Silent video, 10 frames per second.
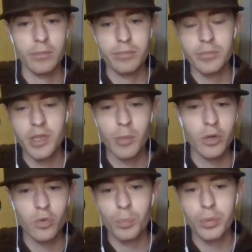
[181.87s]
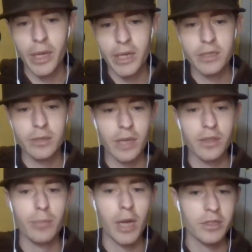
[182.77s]
someone to replace
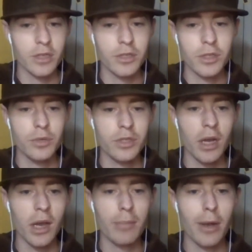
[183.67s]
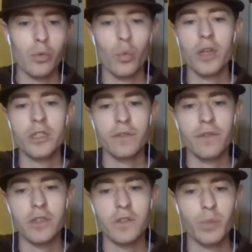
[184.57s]
Nathan Mensa, two-time Mountain West
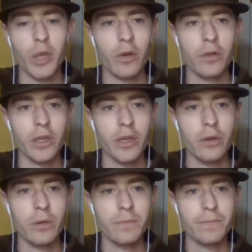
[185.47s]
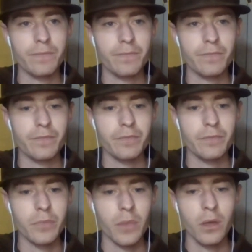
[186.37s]
Defensive Player of the Year.
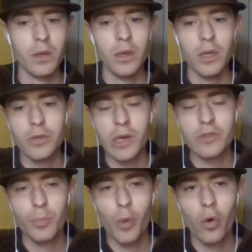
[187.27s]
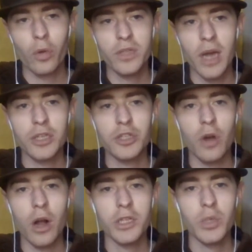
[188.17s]
Transfer portal, it's not as
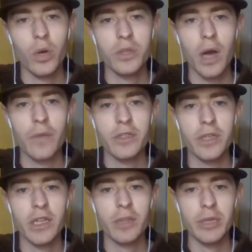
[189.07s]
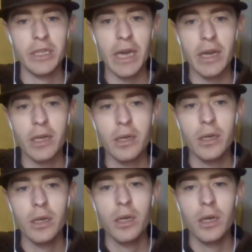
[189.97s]
strong as it was, obviously, at the beginning
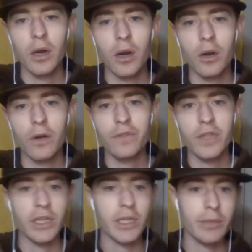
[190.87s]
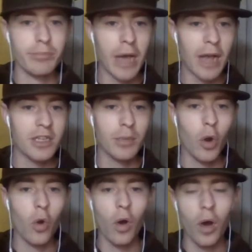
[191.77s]
of the
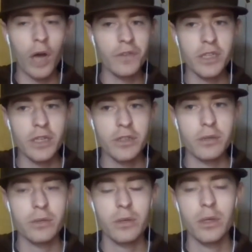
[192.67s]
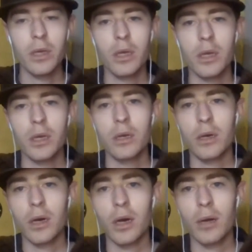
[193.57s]
basketball offseason
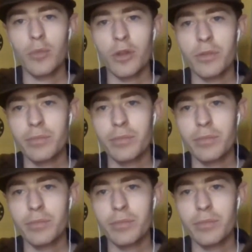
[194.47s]
with